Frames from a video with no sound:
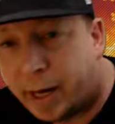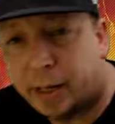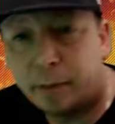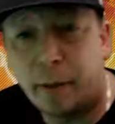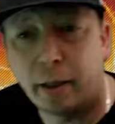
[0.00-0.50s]
that
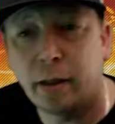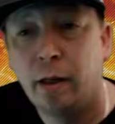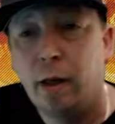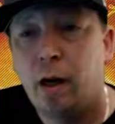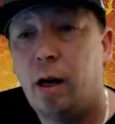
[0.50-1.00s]
aspect.
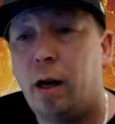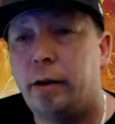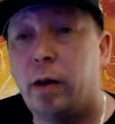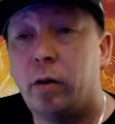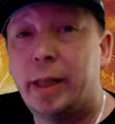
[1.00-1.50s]

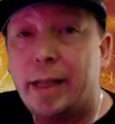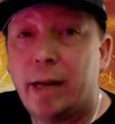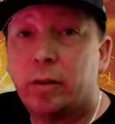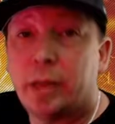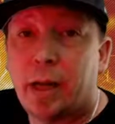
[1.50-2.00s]
The only
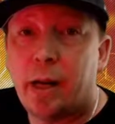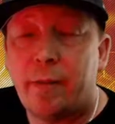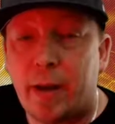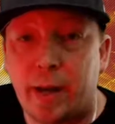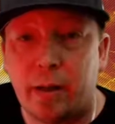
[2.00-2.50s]
downside
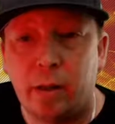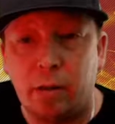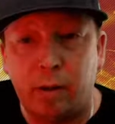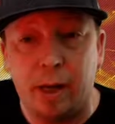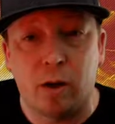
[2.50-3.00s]
I've had
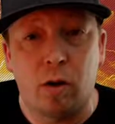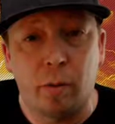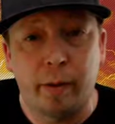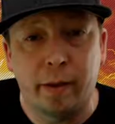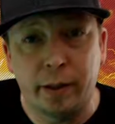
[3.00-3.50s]
at
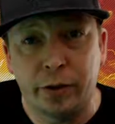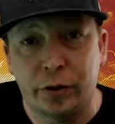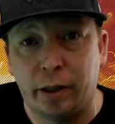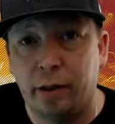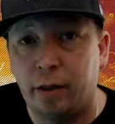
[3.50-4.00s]
all with
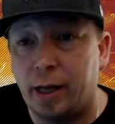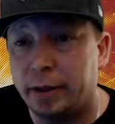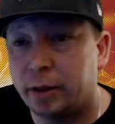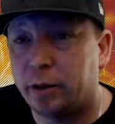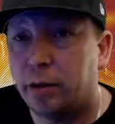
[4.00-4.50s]
this in the
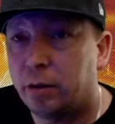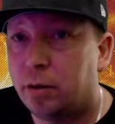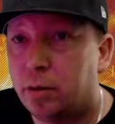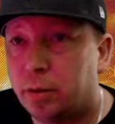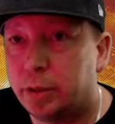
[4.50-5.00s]
last,
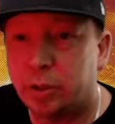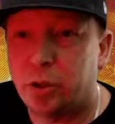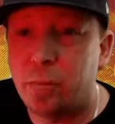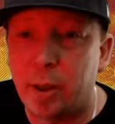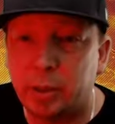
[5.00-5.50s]

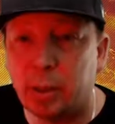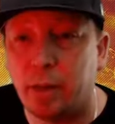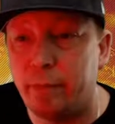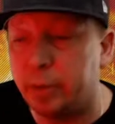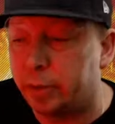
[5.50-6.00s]
2 months that
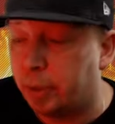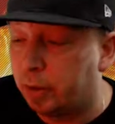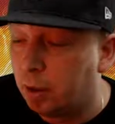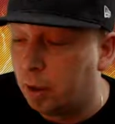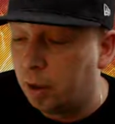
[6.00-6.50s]
I've used
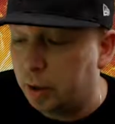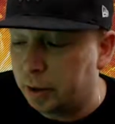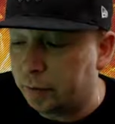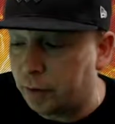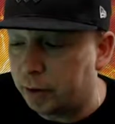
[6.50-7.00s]
it,
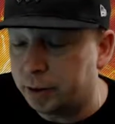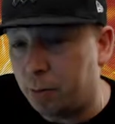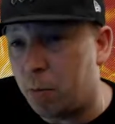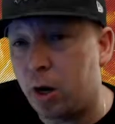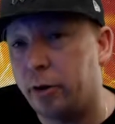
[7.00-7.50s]
as far as
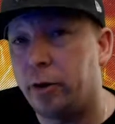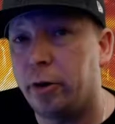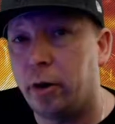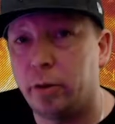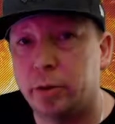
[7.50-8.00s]
the
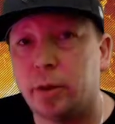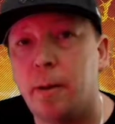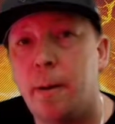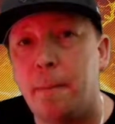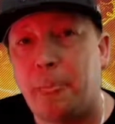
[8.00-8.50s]
monitor goes,
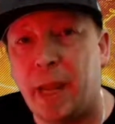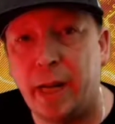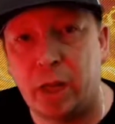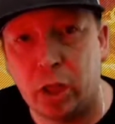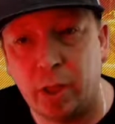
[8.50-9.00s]

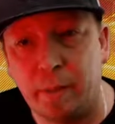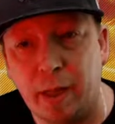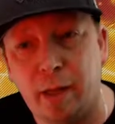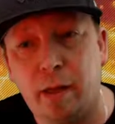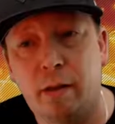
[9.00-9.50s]
and it could
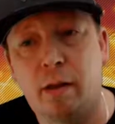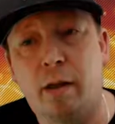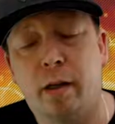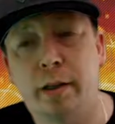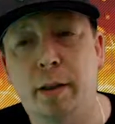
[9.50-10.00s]
be
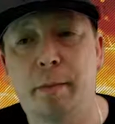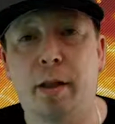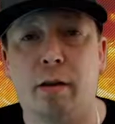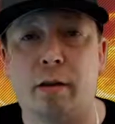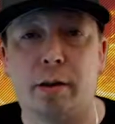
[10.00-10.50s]

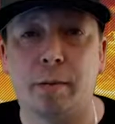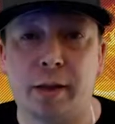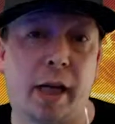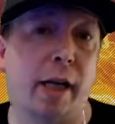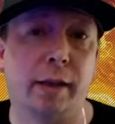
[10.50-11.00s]
some
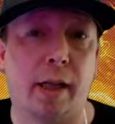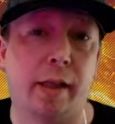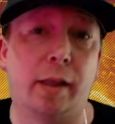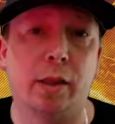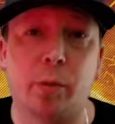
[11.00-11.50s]
settings
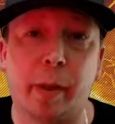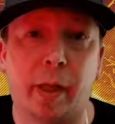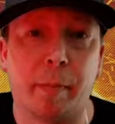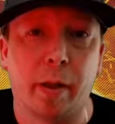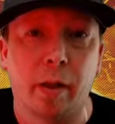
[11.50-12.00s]
I need to
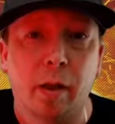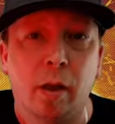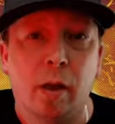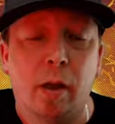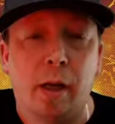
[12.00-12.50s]
tweak, but
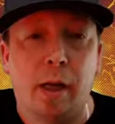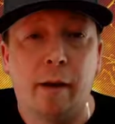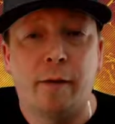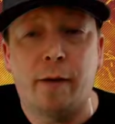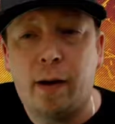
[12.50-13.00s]

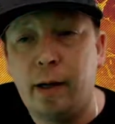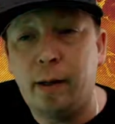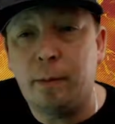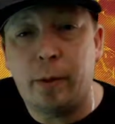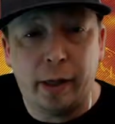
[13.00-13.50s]
if I
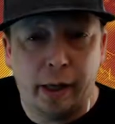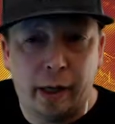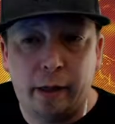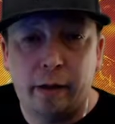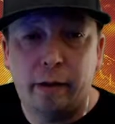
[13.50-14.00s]
am
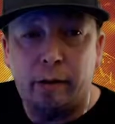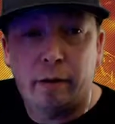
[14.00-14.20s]
playing